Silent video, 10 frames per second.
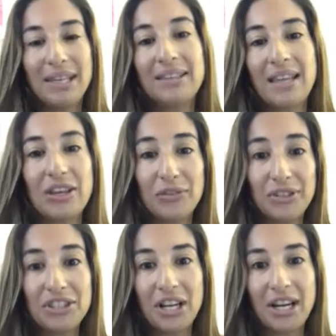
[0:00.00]
like, thank you
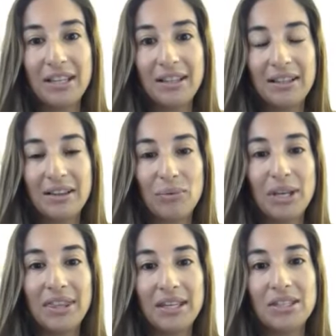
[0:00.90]
for sharing
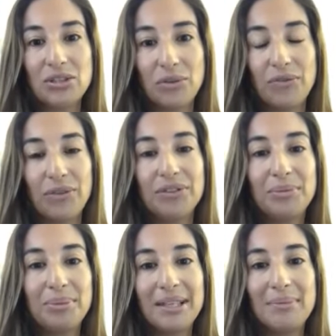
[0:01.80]
with us so
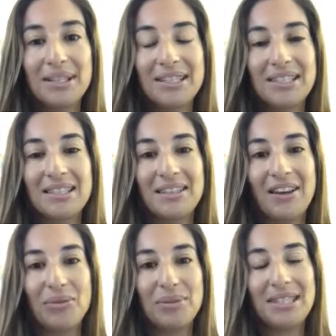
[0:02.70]
vulnerably, because it's
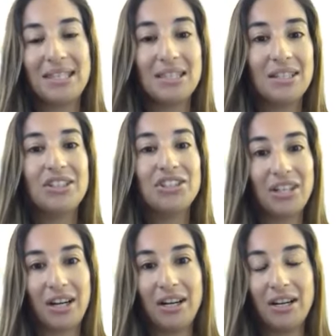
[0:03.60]
not always easy to
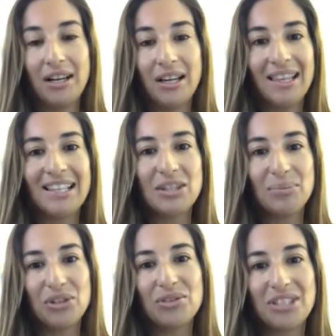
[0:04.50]
share like some
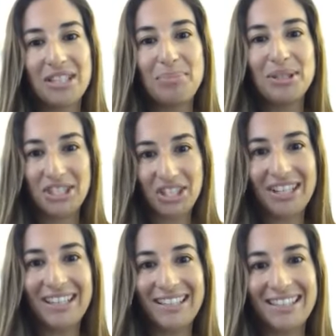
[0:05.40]
of those deepest,
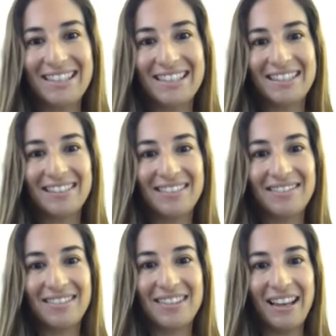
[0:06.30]
darkest
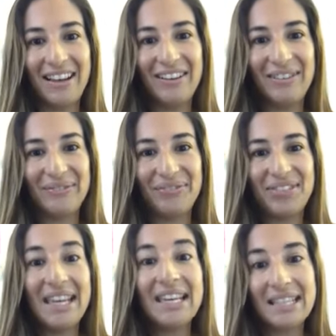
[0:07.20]

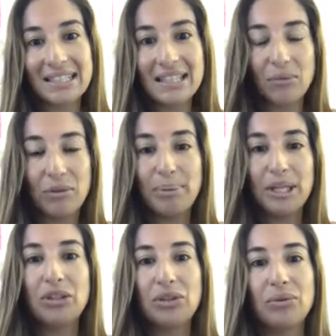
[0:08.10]
things that we've
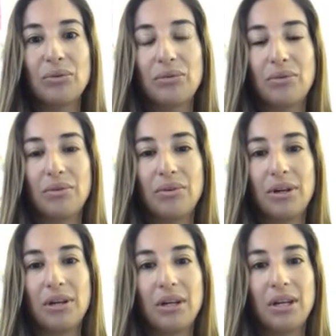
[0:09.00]
been through,
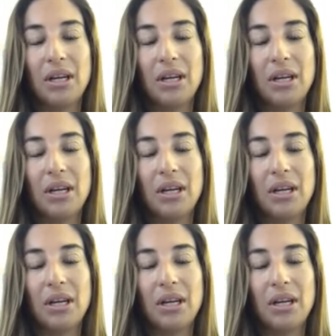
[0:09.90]
or